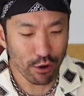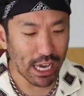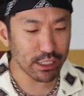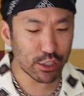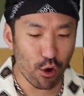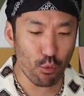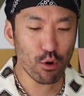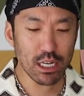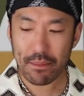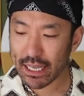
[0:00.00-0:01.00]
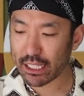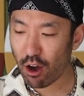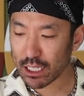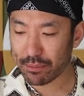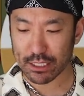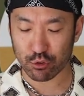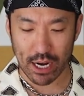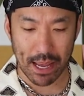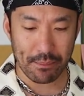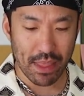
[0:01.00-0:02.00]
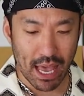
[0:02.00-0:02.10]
okay, so we're gonna make the allspice dram.